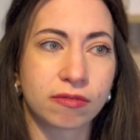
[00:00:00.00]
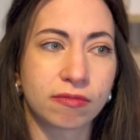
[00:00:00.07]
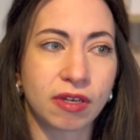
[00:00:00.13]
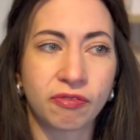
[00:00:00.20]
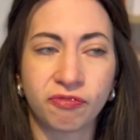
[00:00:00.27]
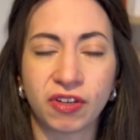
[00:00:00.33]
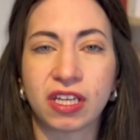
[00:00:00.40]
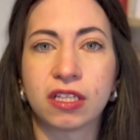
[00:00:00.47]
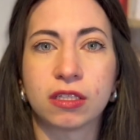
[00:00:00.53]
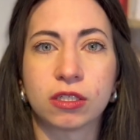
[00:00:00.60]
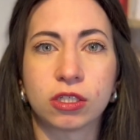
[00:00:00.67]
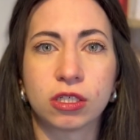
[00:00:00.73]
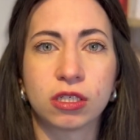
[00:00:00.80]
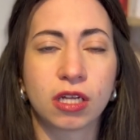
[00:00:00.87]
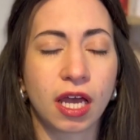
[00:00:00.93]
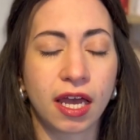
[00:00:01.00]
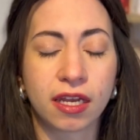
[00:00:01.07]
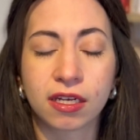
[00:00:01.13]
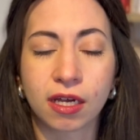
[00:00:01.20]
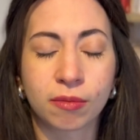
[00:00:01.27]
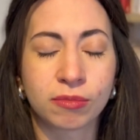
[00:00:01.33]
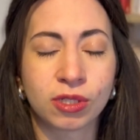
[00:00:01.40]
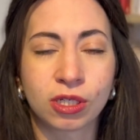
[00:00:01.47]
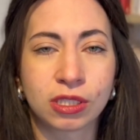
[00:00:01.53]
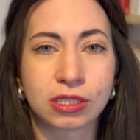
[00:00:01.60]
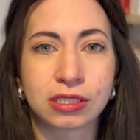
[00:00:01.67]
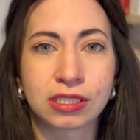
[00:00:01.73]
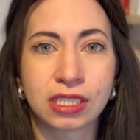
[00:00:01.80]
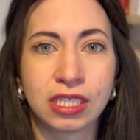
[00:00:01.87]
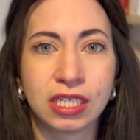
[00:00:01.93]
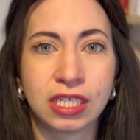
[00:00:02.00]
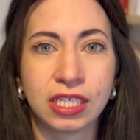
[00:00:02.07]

a failure and I'm not,